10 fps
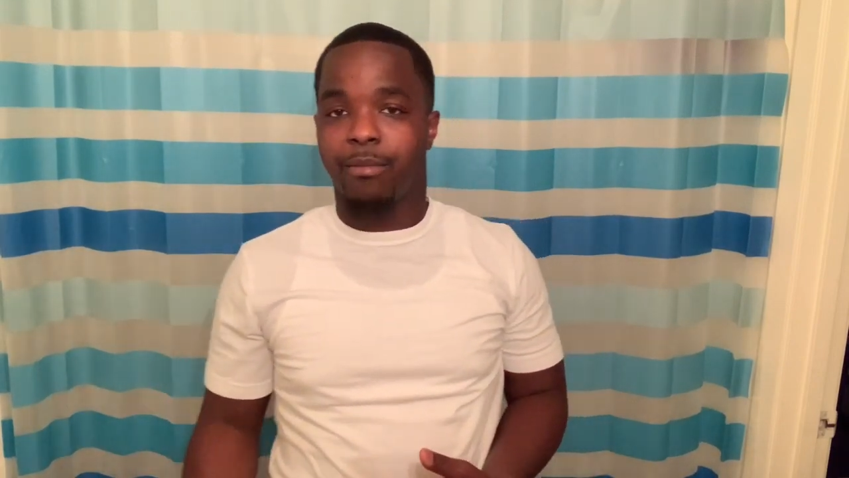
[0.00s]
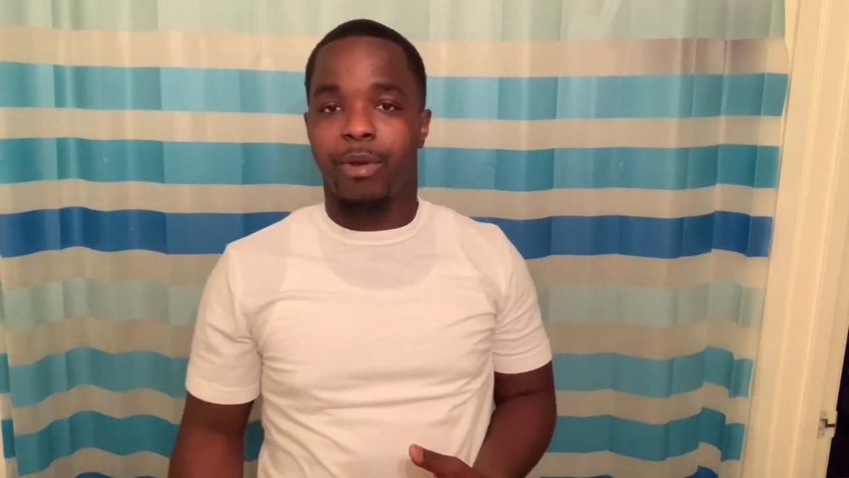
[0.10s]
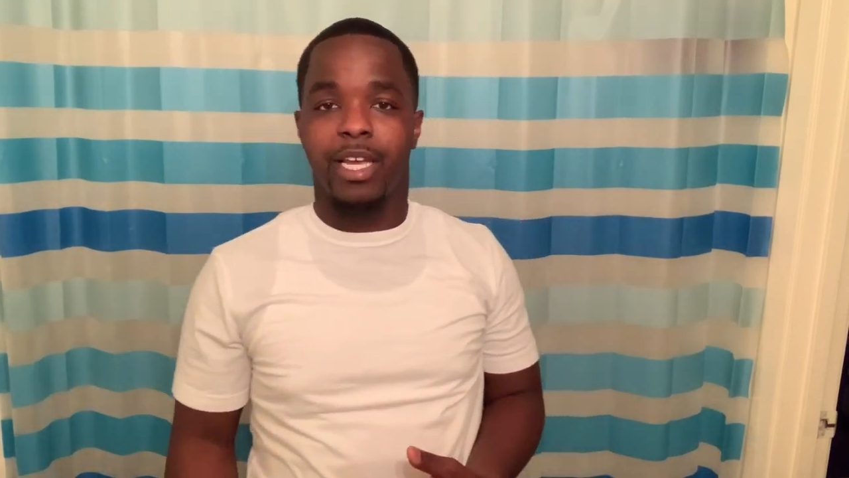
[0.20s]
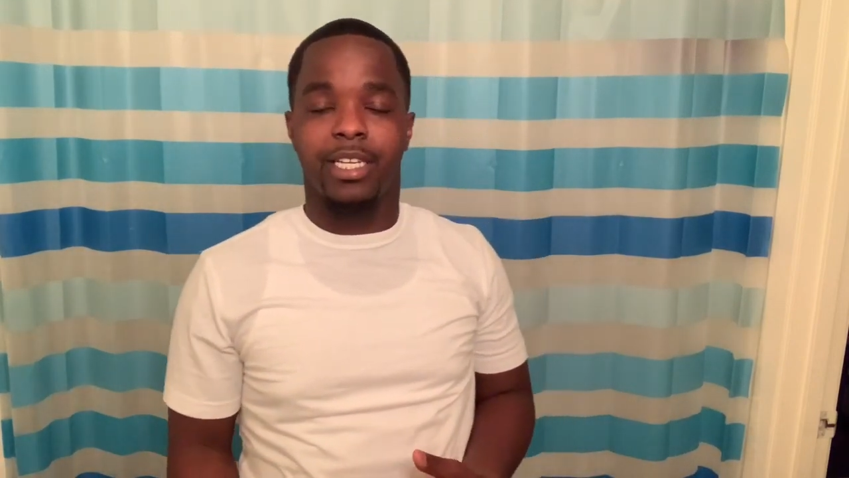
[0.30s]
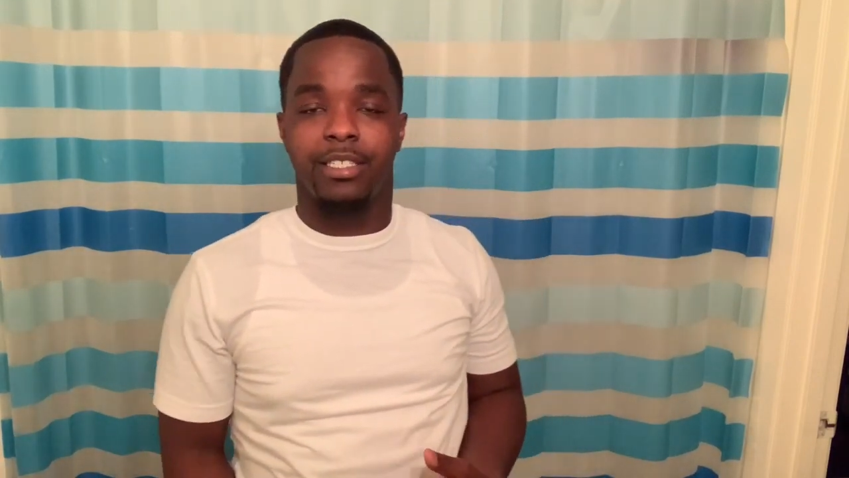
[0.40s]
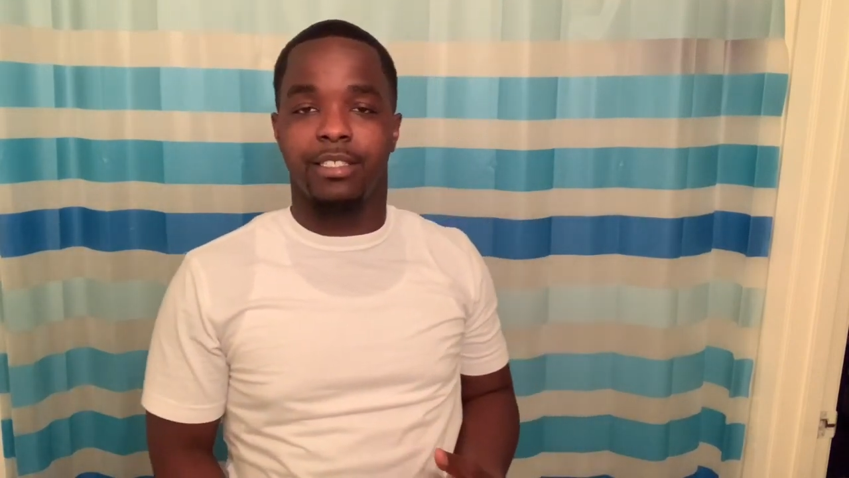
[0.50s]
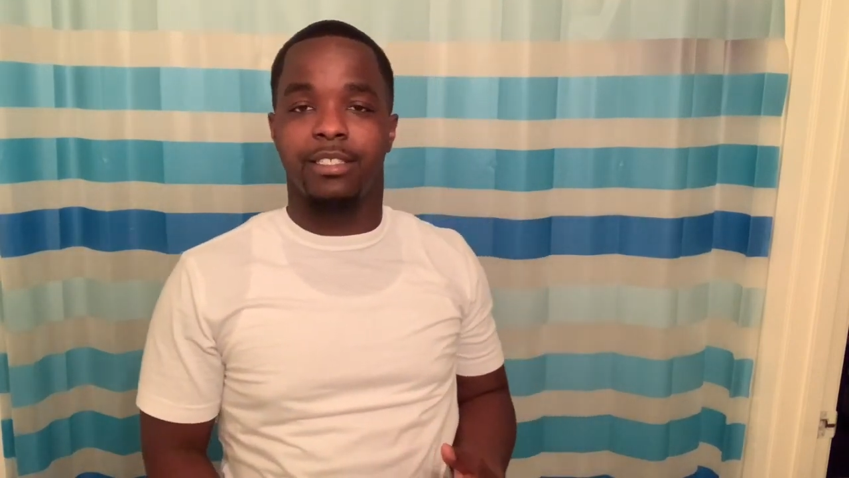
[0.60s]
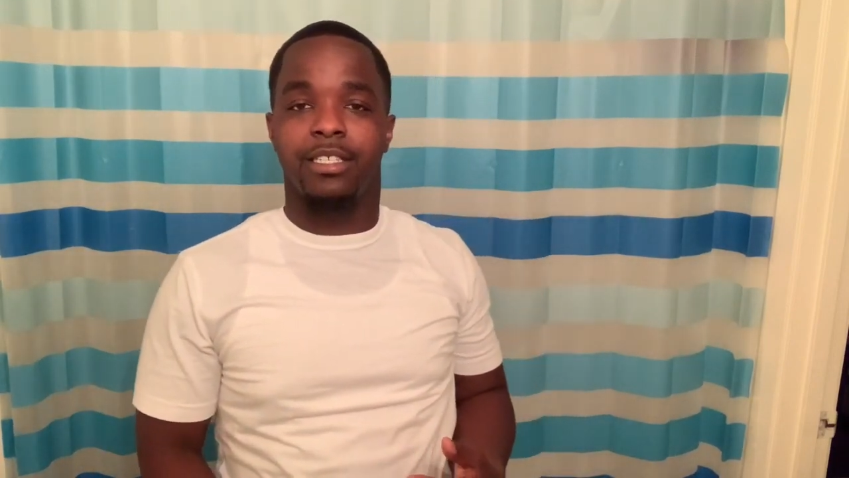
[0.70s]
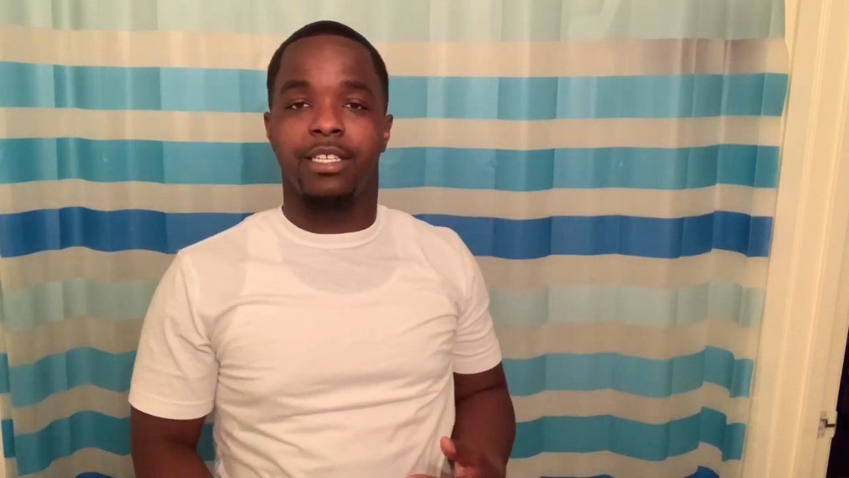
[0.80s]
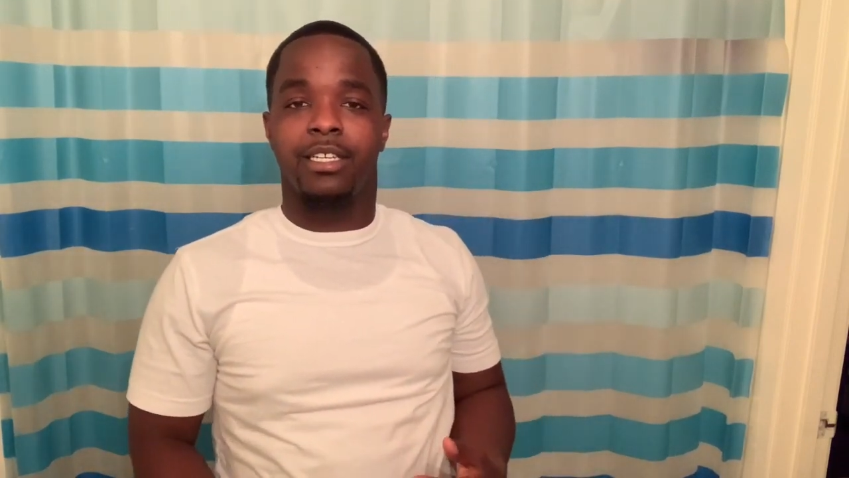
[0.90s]
pages
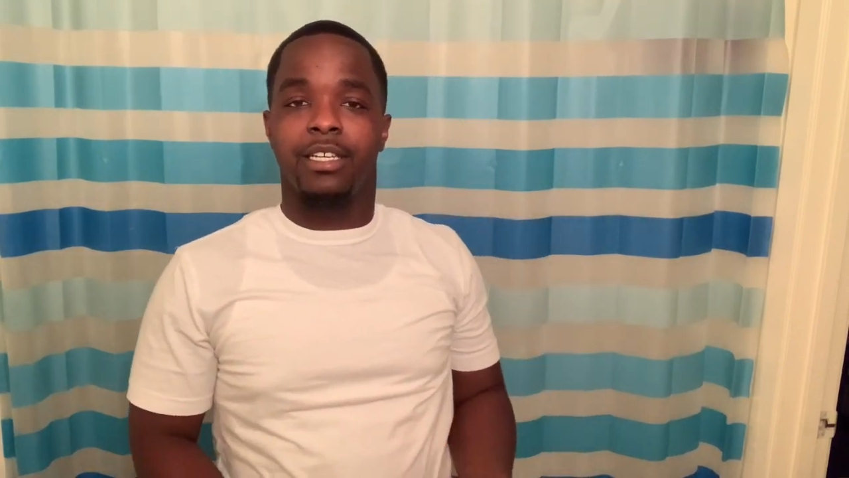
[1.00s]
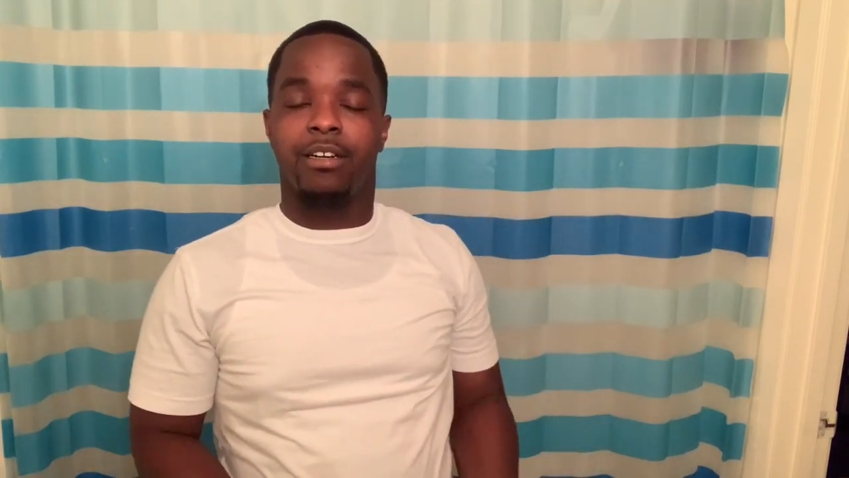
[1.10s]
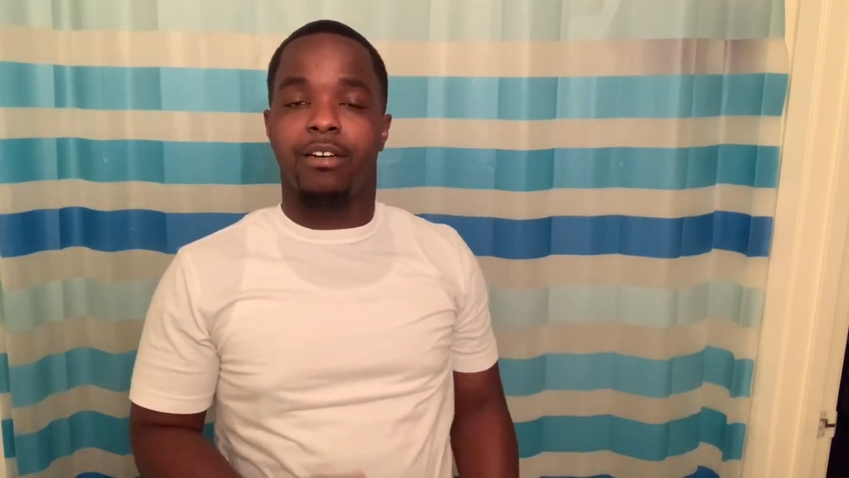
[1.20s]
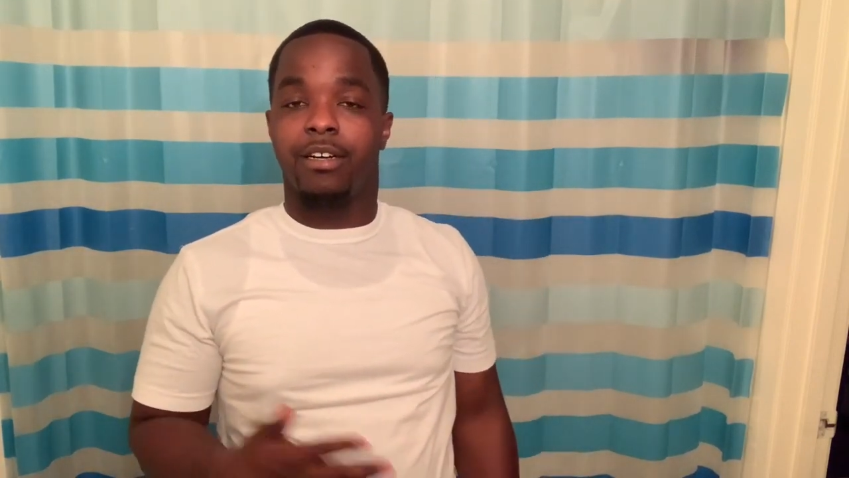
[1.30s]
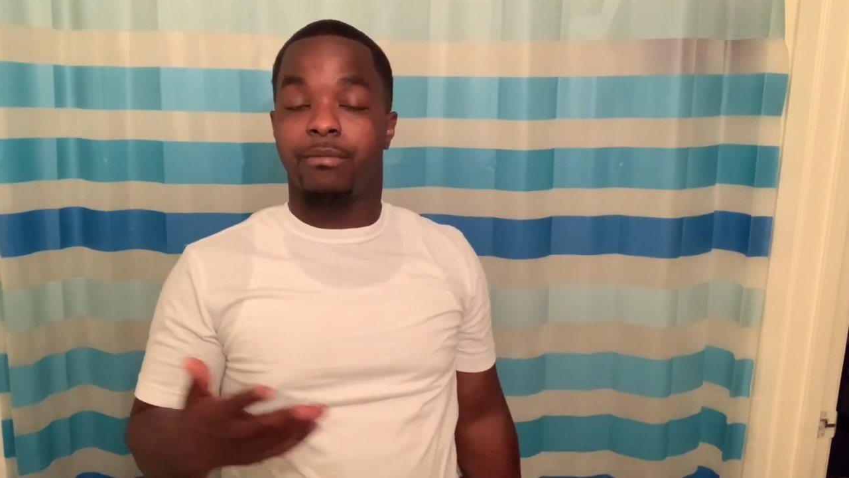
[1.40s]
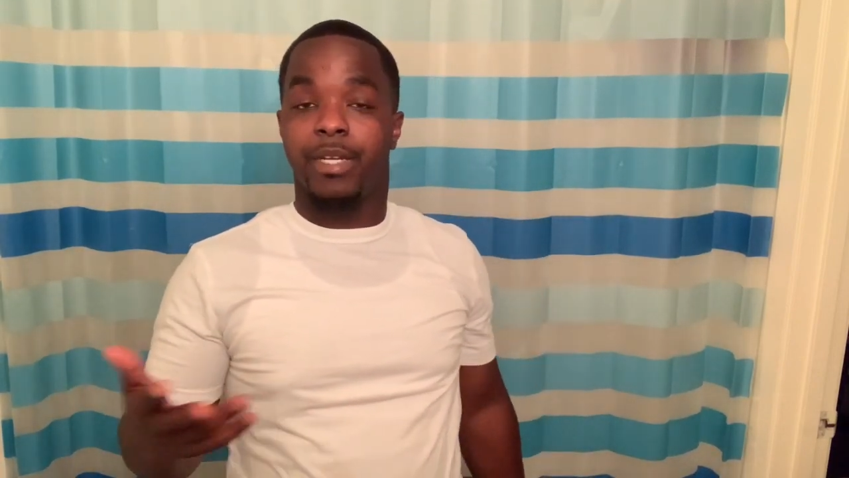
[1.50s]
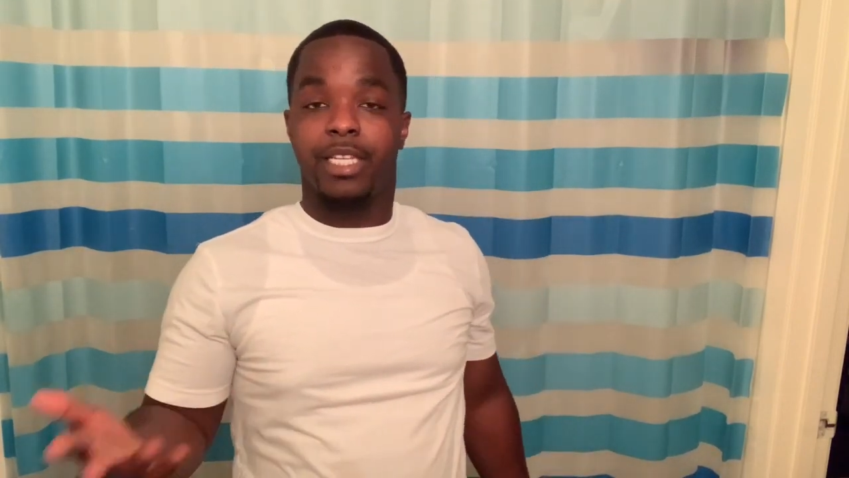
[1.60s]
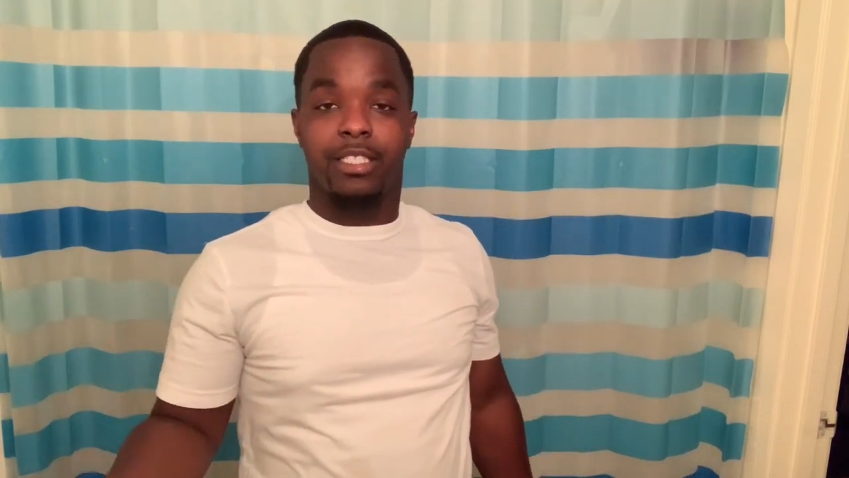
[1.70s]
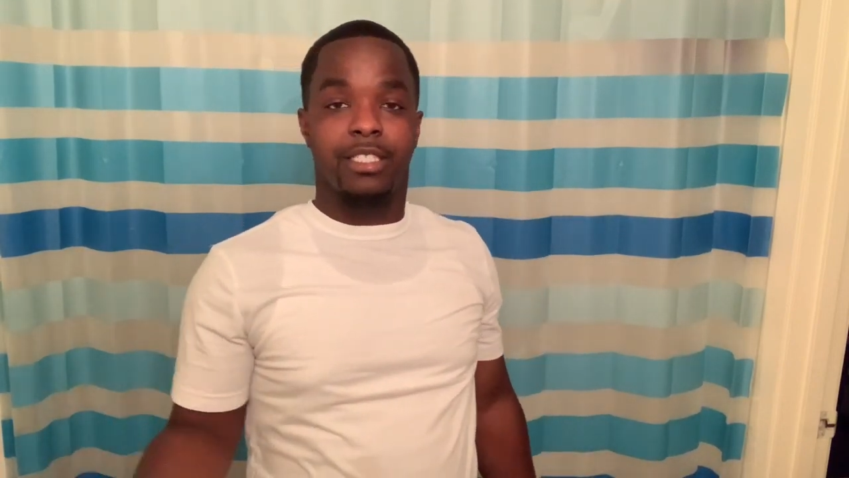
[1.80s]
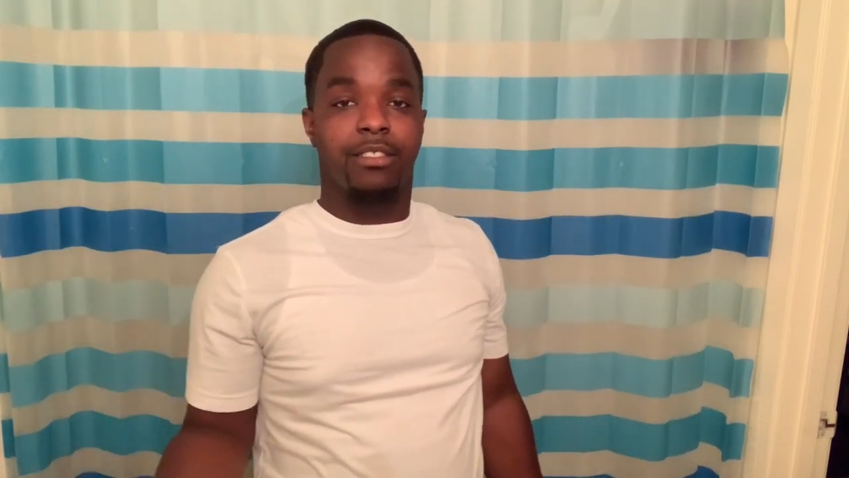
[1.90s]
and
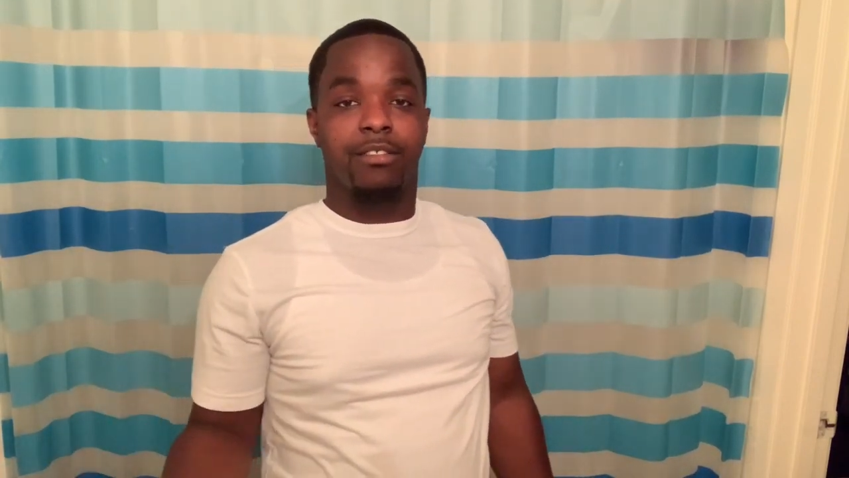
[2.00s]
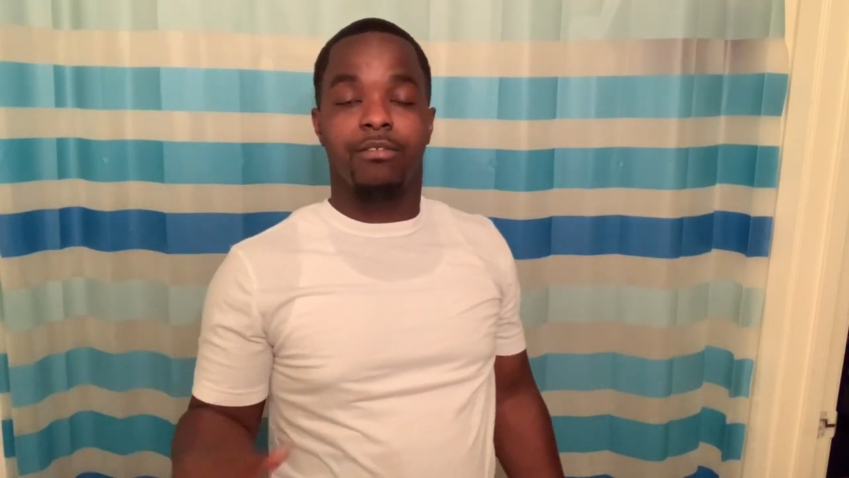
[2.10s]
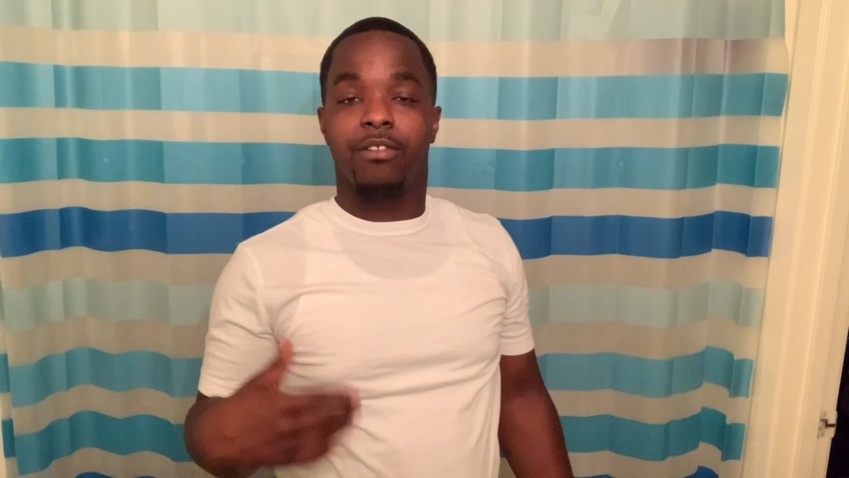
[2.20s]
just